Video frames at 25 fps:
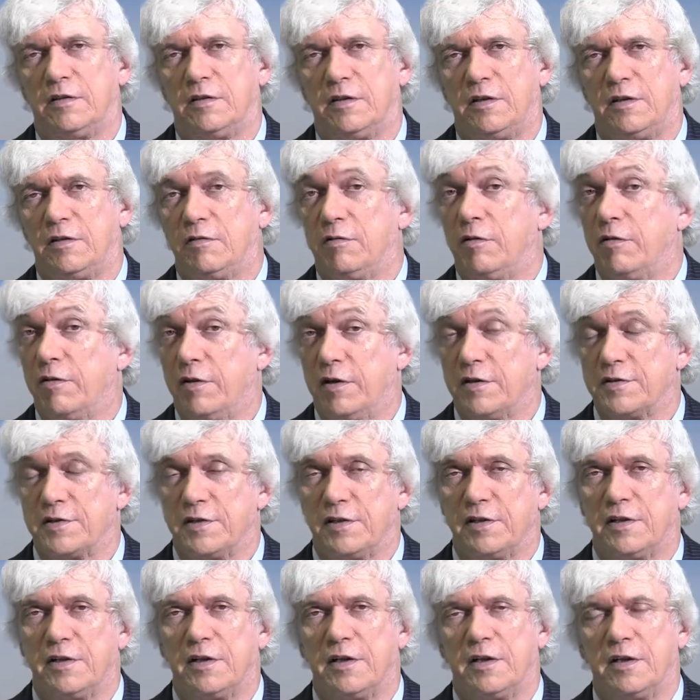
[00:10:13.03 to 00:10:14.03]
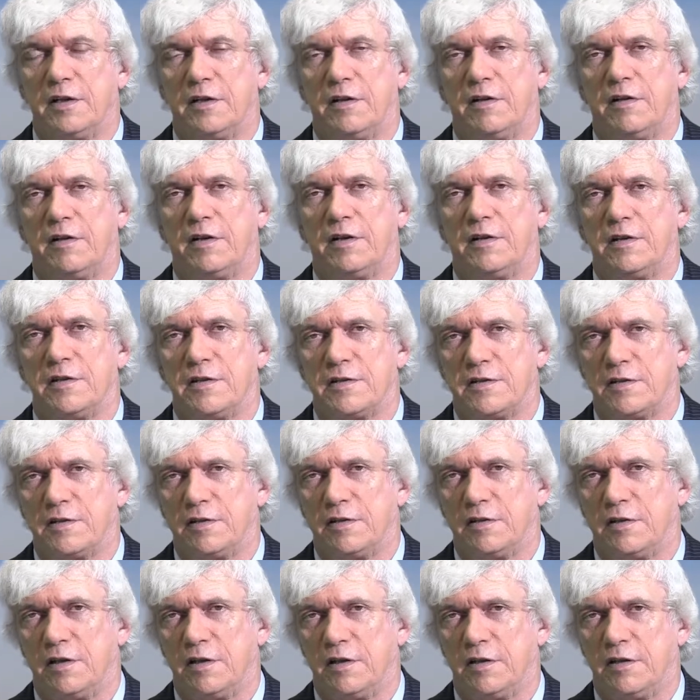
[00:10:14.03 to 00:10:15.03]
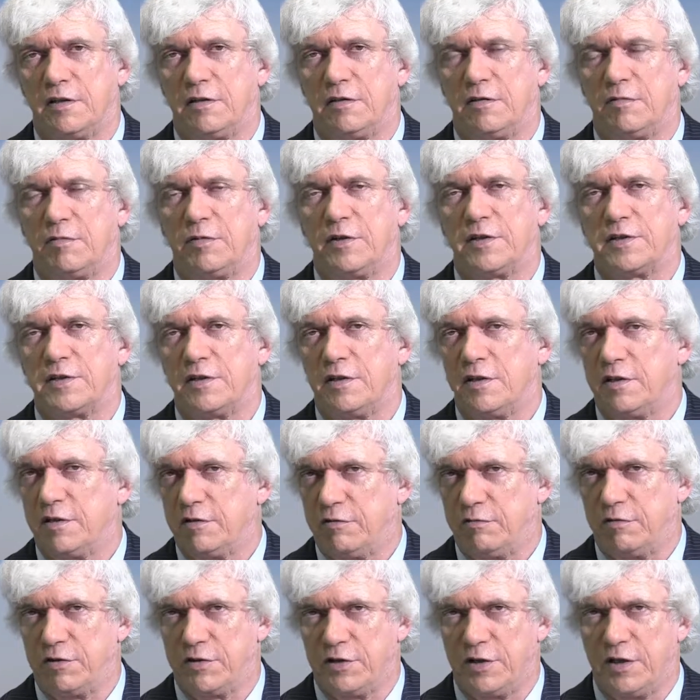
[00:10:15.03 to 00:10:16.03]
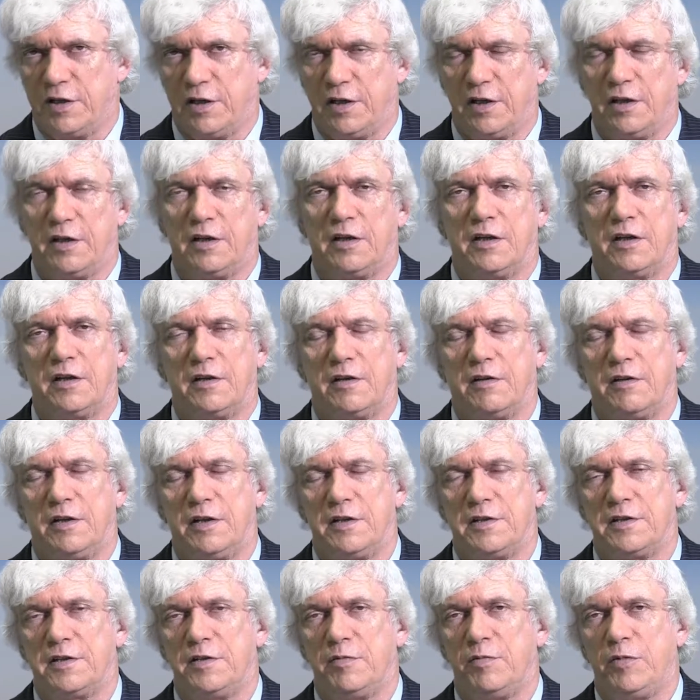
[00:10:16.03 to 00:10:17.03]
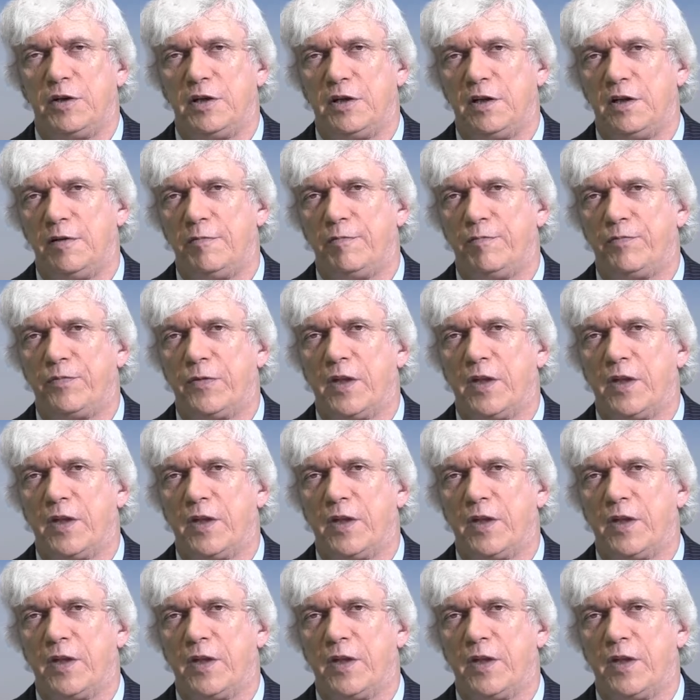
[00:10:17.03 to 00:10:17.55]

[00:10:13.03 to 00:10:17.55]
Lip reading: in 2010, then still under President Trichet at the ECB.